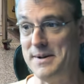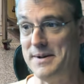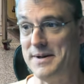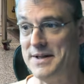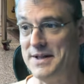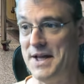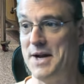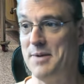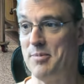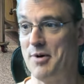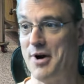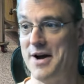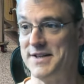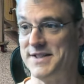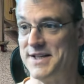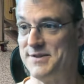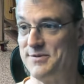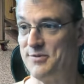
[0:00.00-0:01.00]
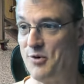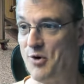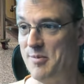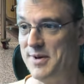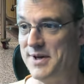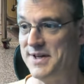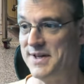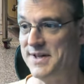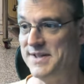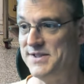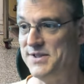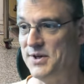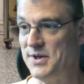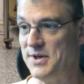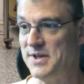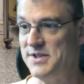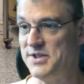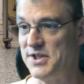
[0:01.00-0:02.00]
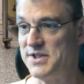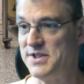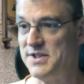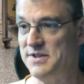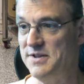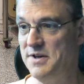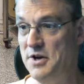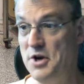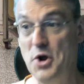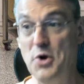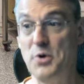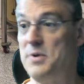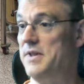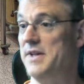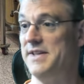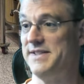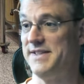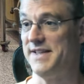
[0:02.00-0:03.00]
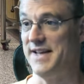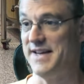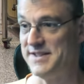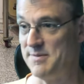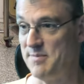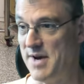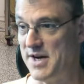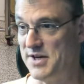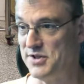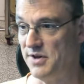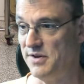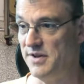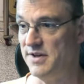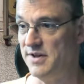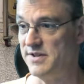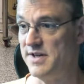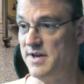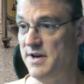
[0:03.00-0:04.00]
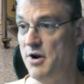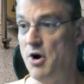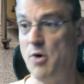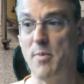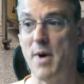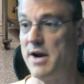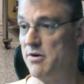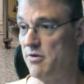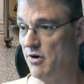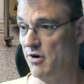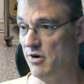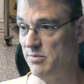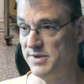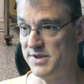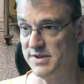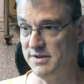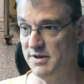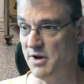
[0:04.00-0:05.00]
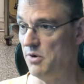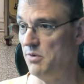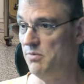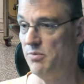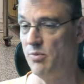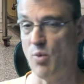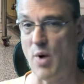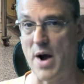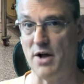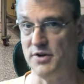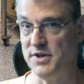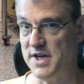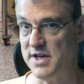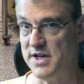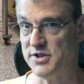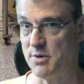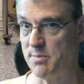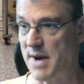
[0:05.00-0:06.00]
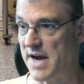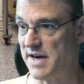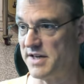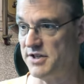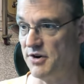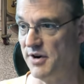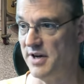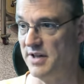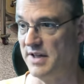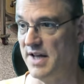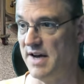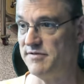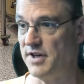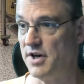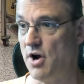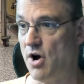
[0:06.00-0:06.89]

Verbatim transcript: cleaning process for because you could just nuke these things and make sure there's no microbes, no wild yeast or bacteria left at